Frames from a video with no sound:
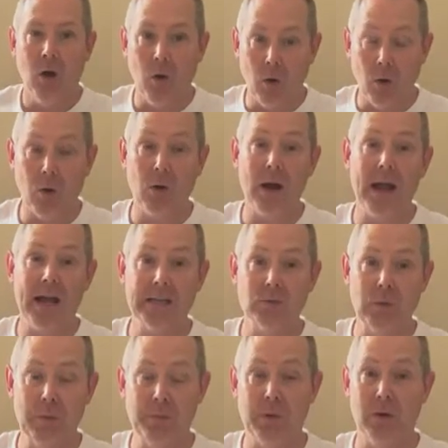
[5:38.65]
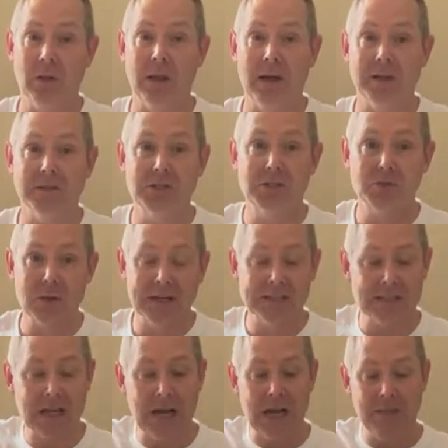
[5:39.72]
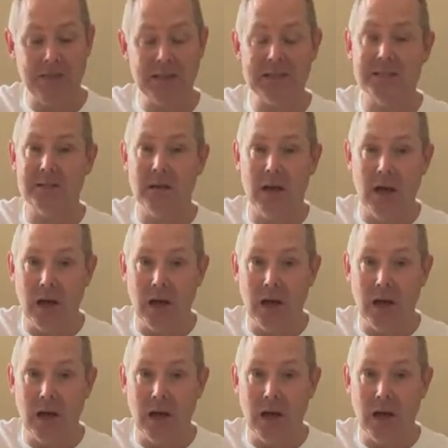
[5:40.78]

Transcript: or as we put a lot of stress on this